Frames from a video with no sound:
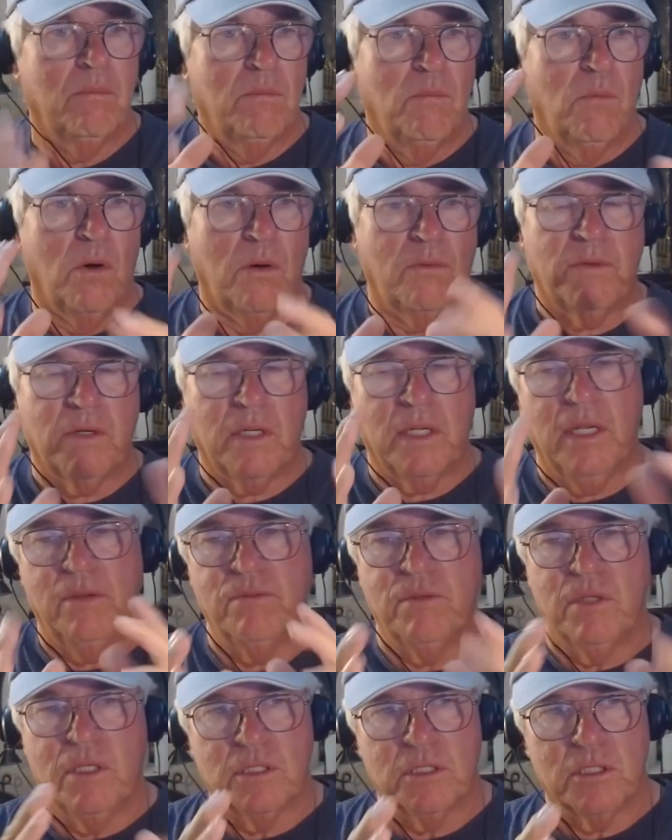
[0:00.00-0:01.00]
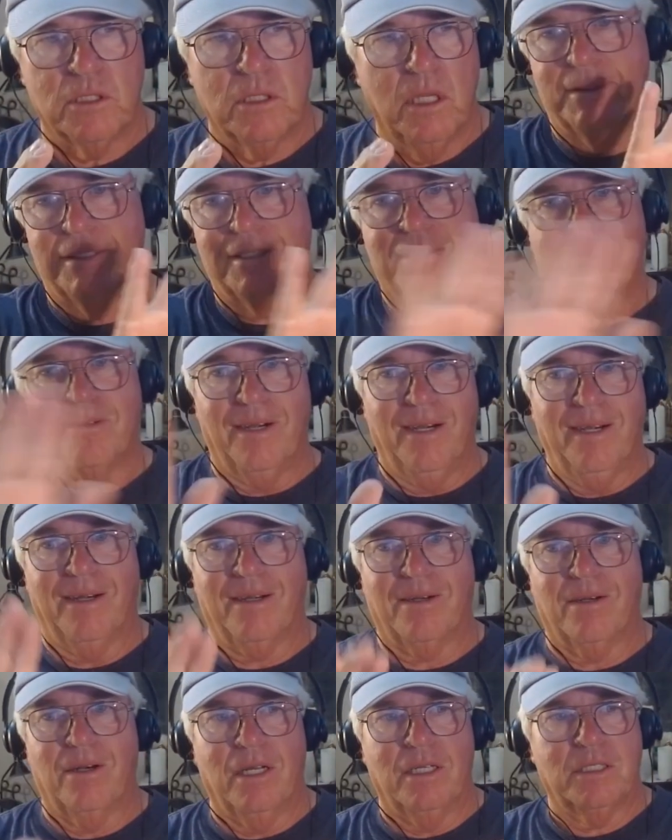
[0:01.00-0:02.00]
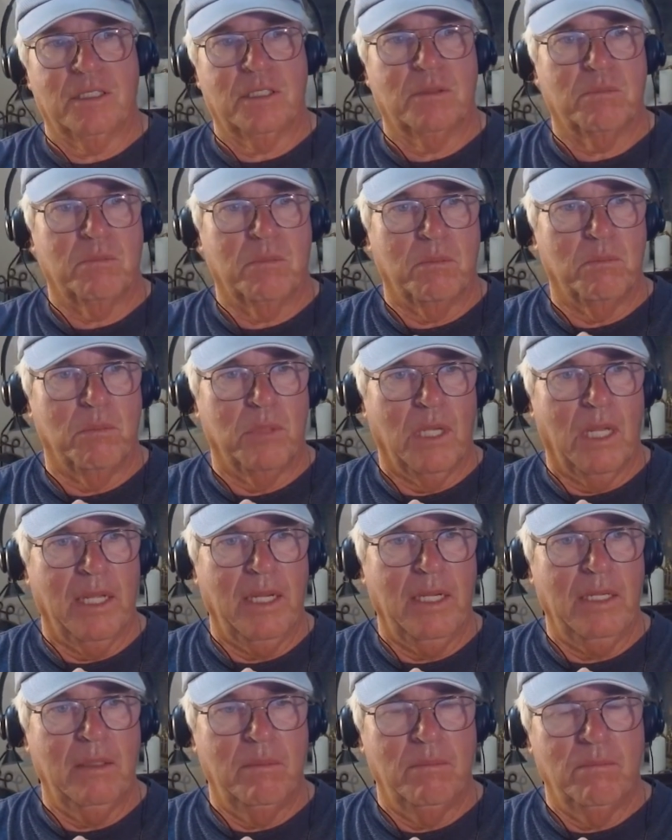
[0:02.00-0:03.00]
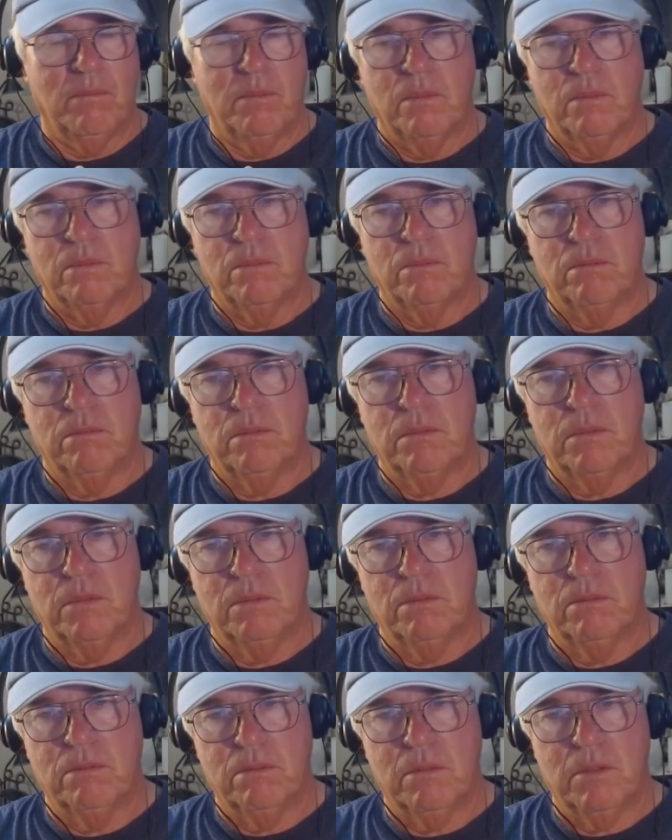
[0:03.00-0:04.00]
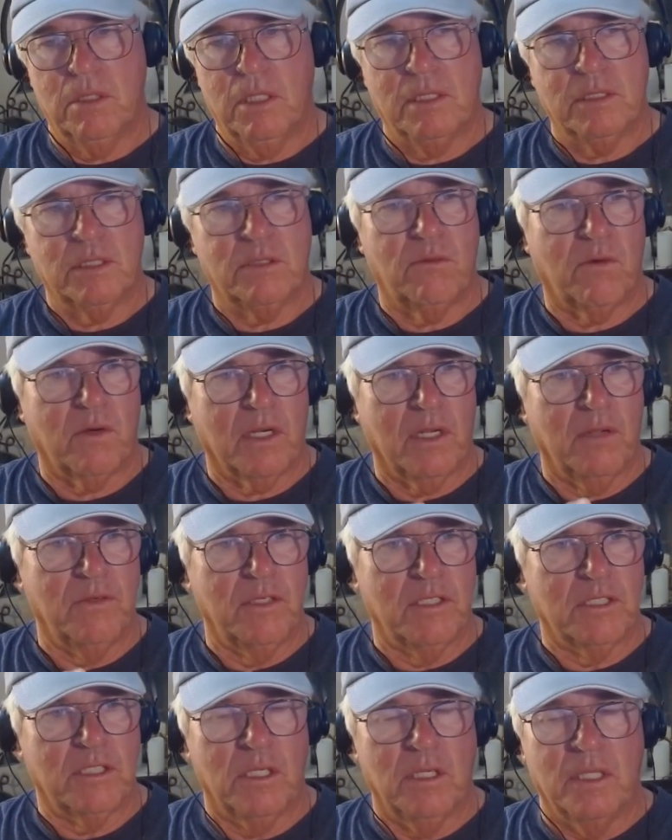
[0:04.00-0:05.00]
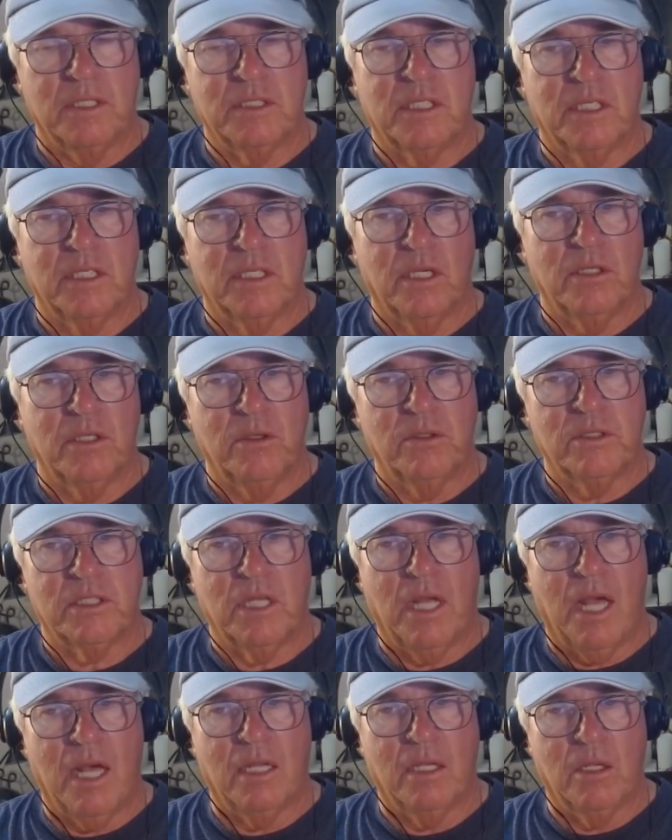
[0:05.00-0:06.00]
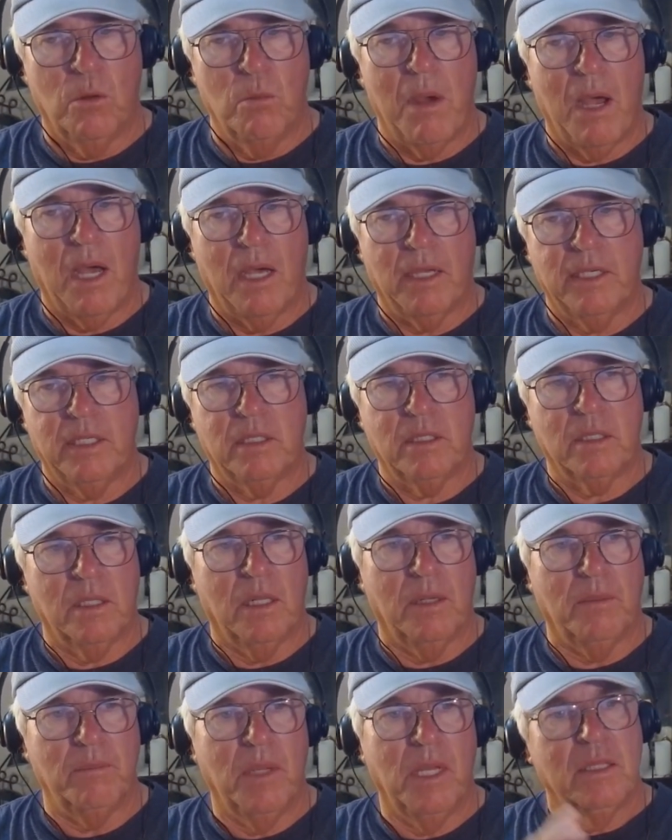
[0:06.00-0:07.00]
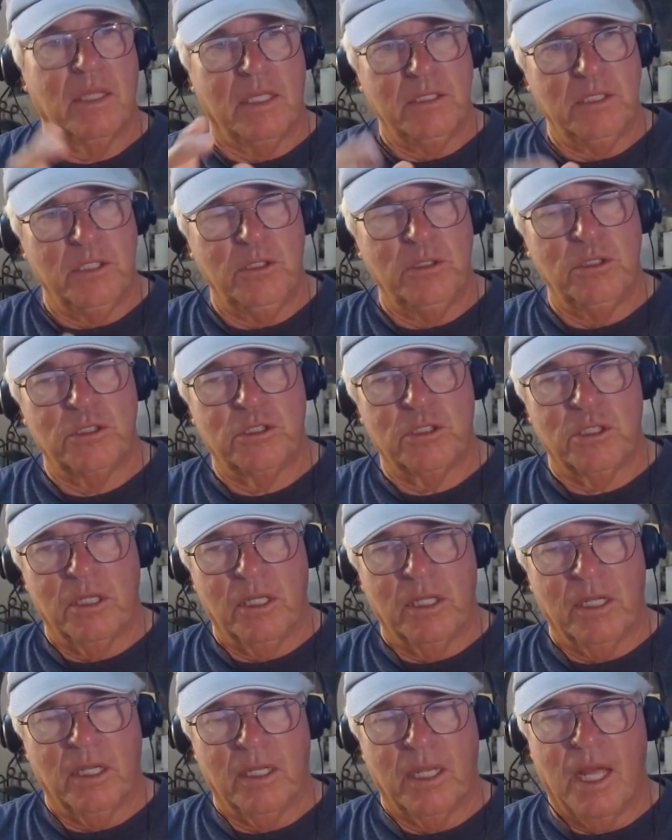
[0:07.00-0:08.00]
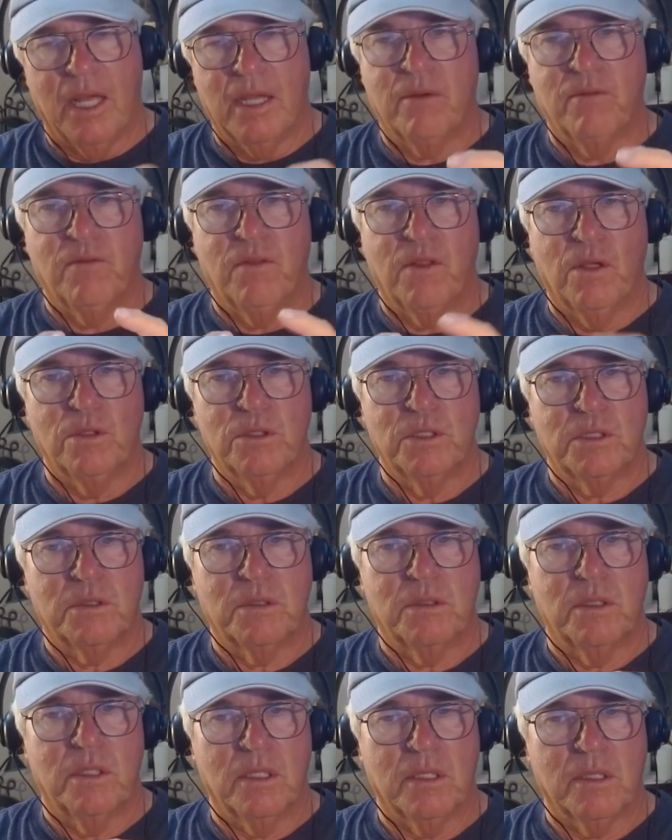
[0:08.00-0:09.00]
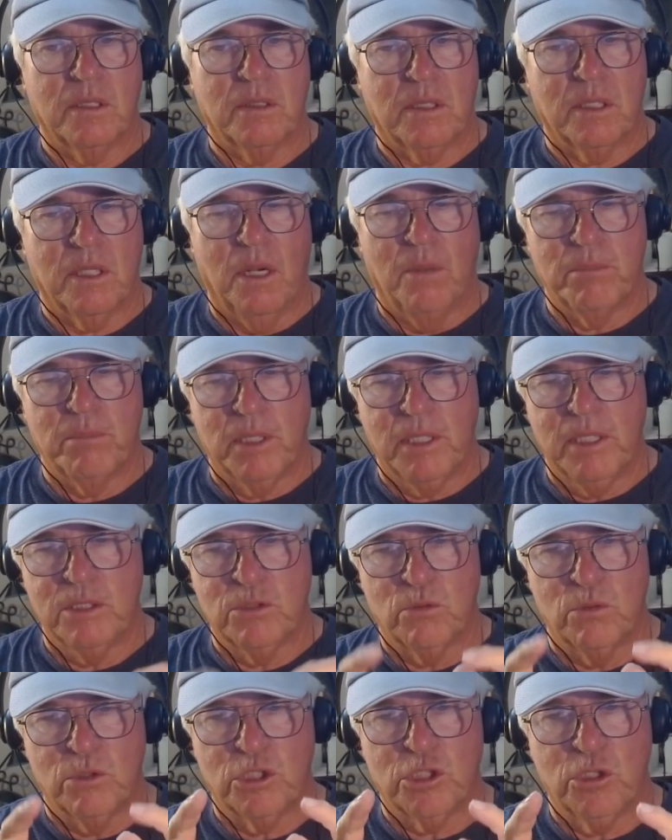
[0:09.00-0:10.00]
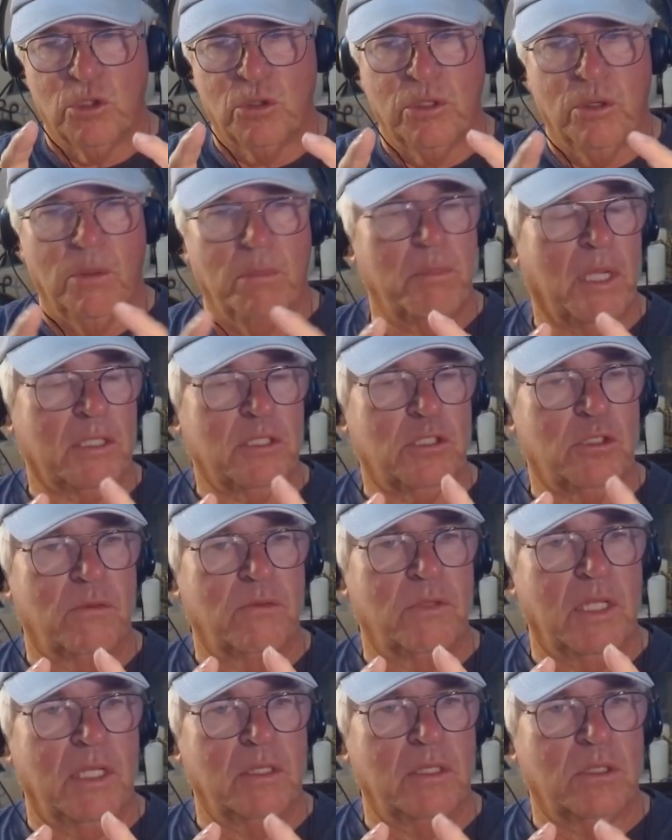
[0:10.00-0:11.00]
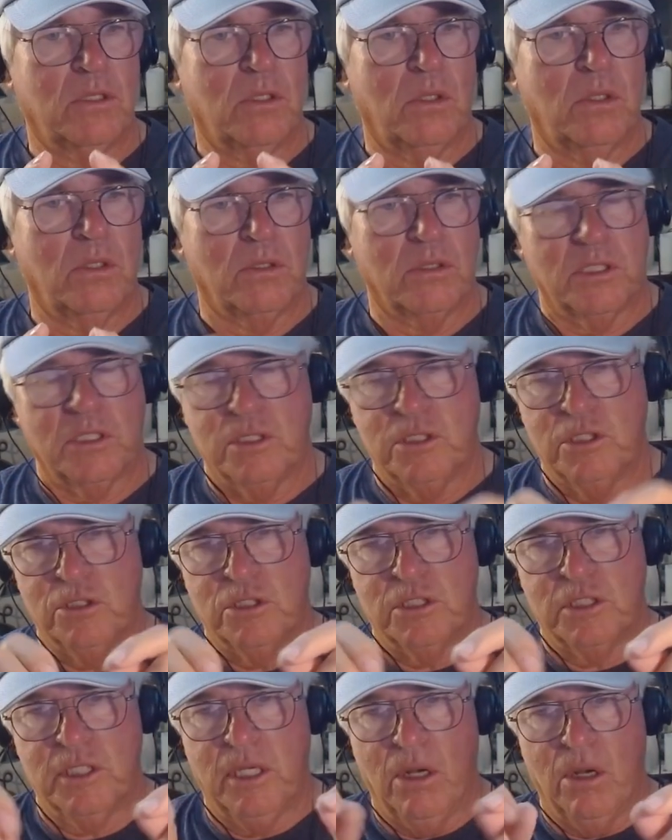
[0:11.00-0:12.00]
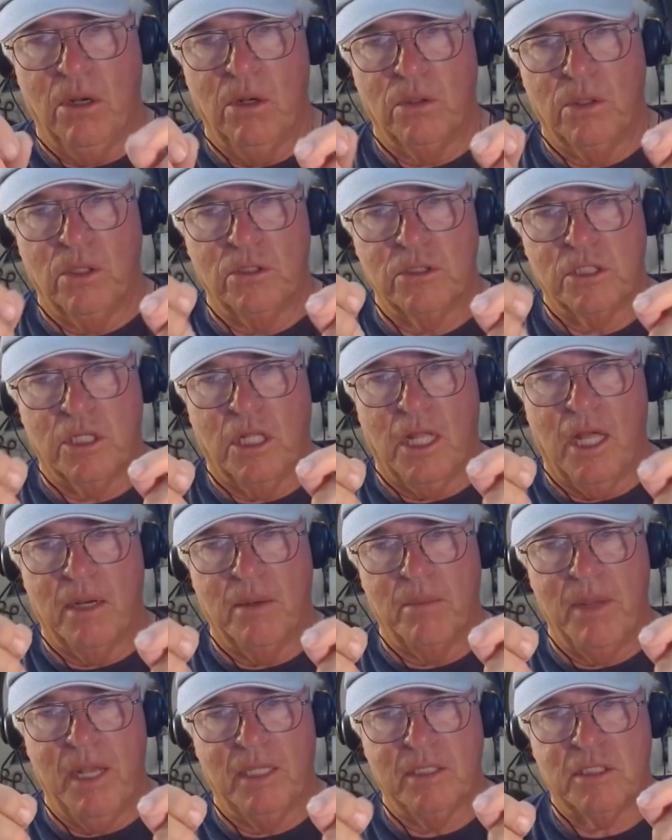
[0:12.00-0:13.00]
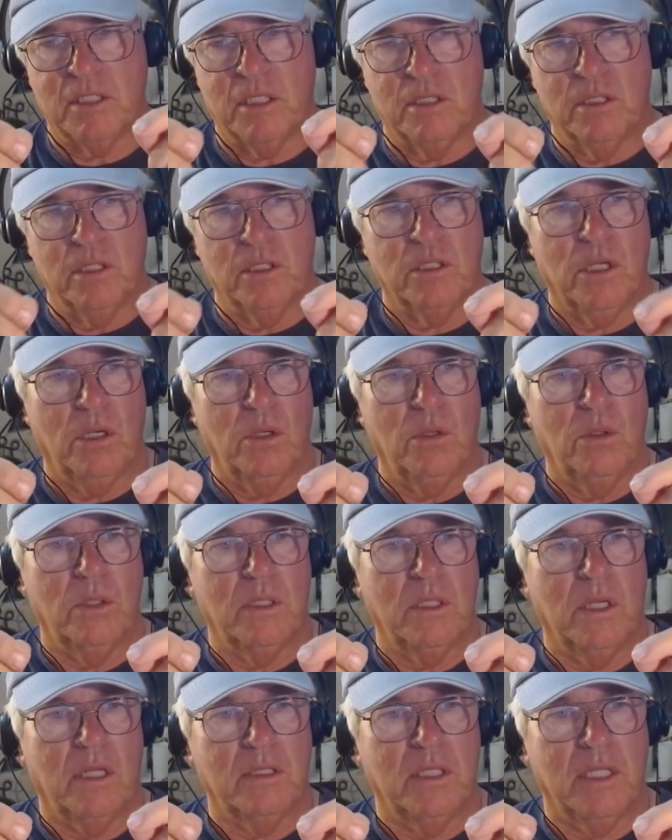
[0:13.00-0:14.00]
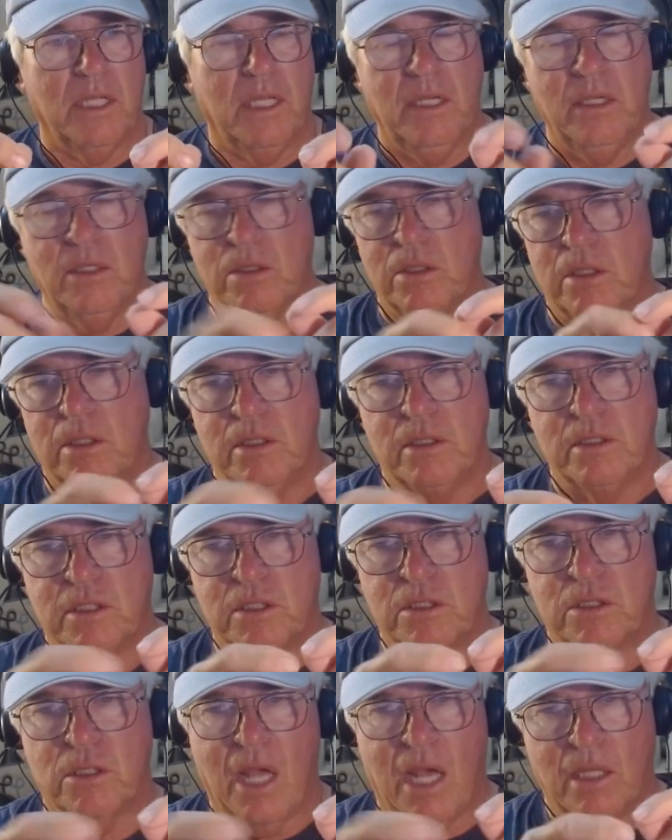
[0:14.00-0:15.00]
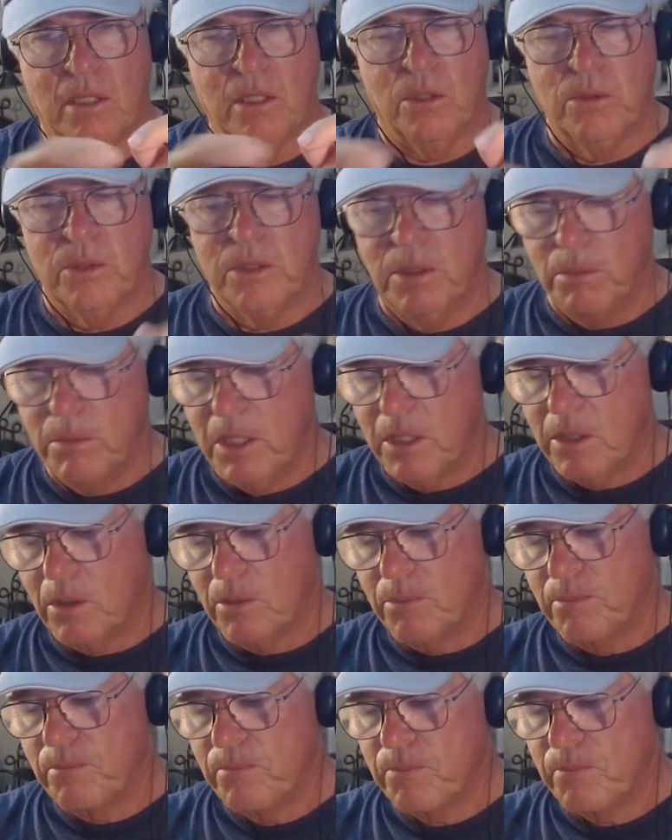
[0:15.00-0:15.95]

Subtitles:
More forgiveness. Straight across blade, less forgiveness, unless they tell you it's a hollow body club. Then usually a lot of the companies will show you a picture of the internals and you'll see, there's a lot of mass on the toe and on the heel and it's hollow in the middle.